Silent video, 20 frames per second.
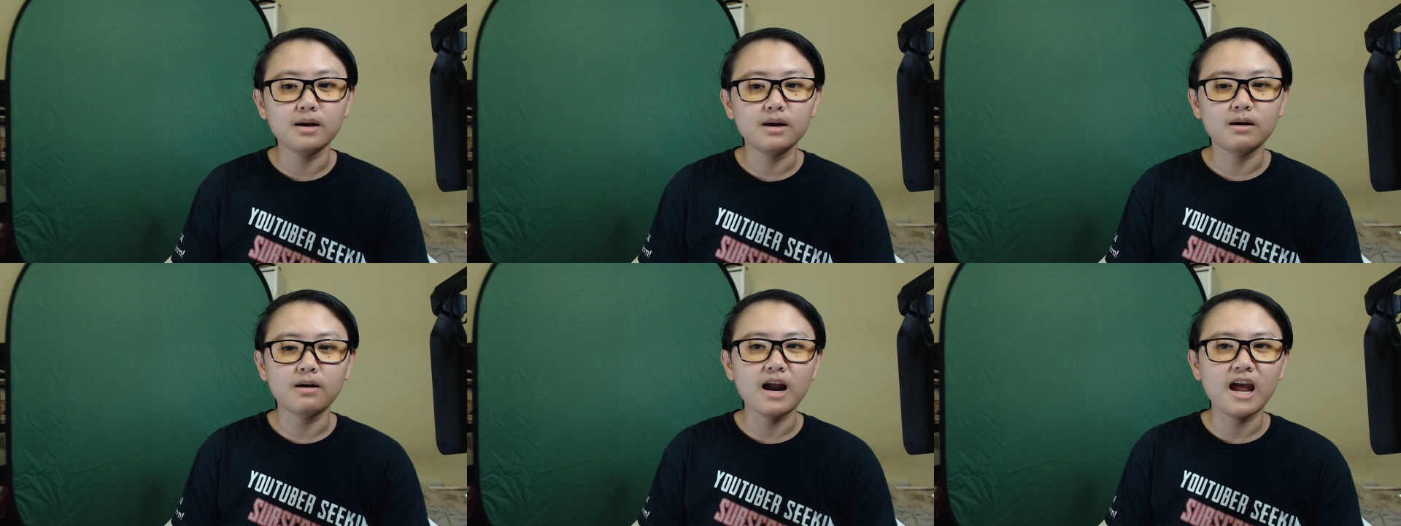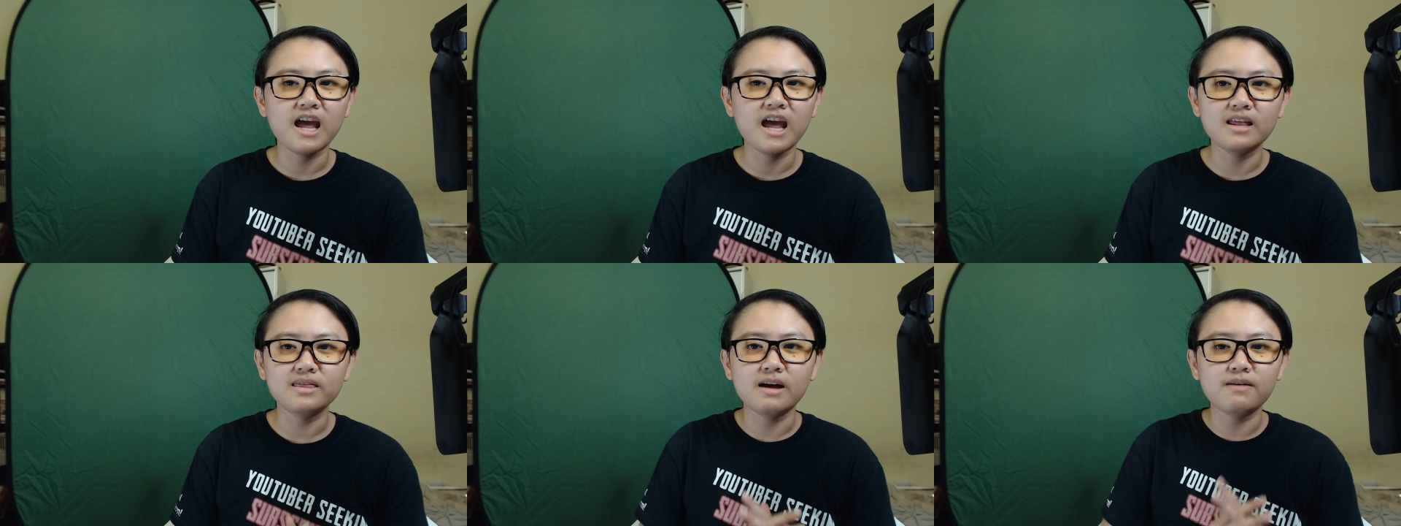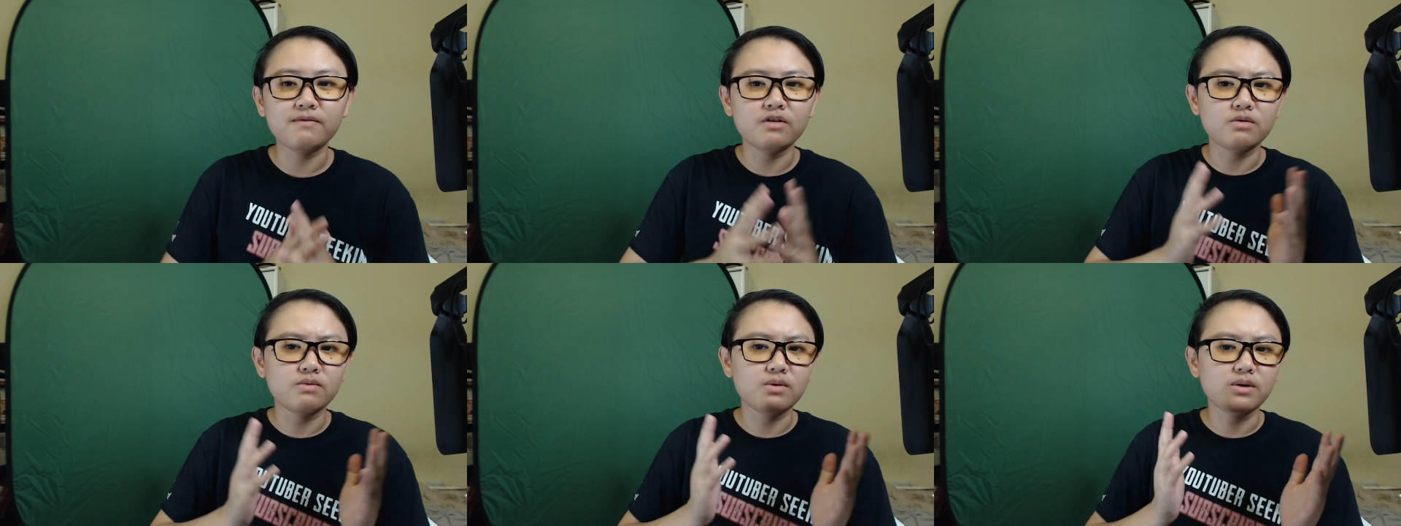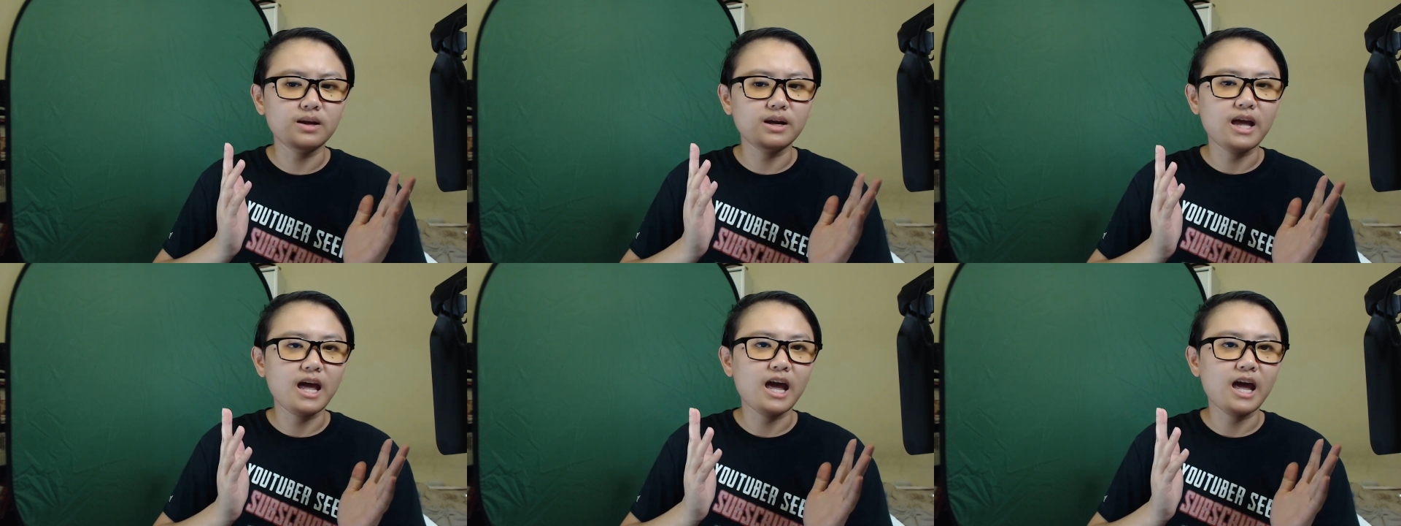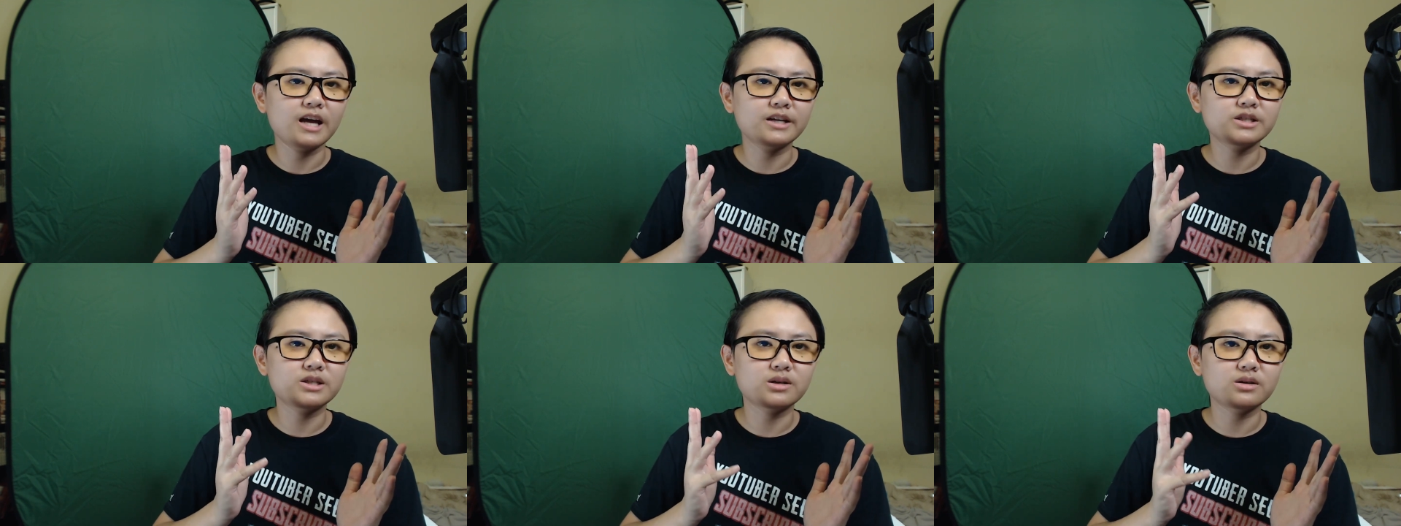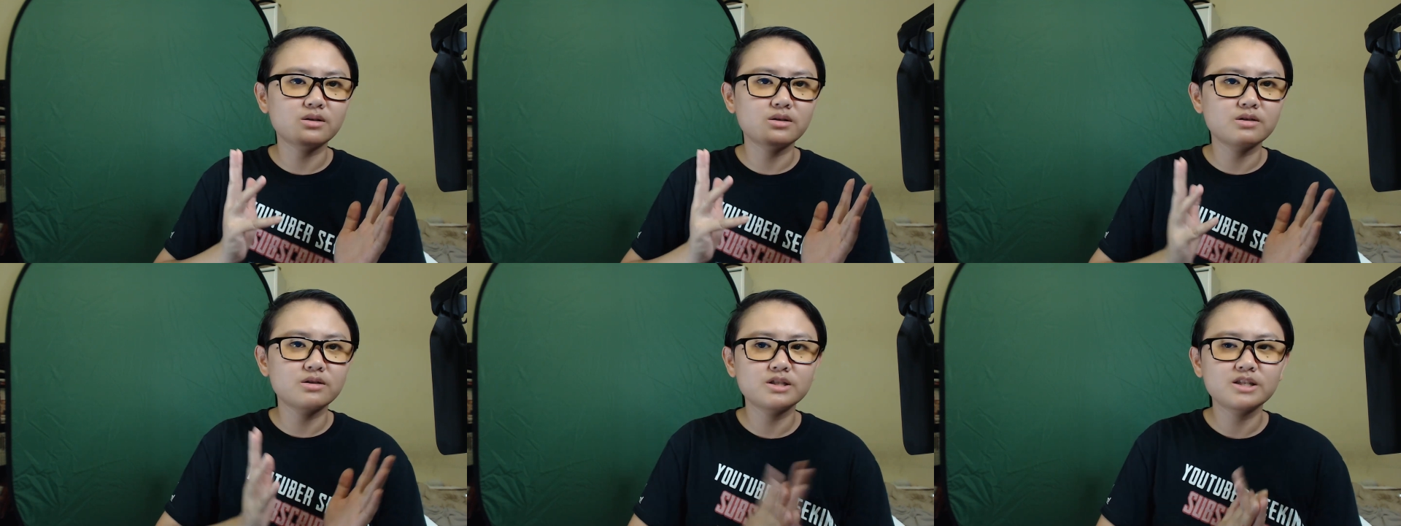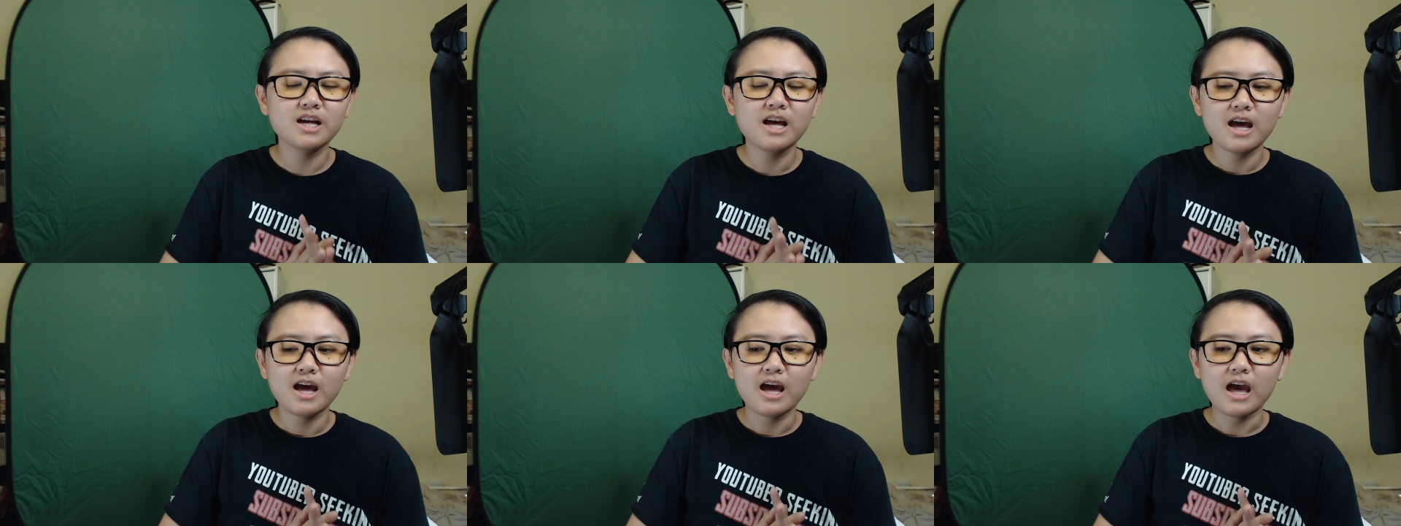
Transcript: her aunt never really answers.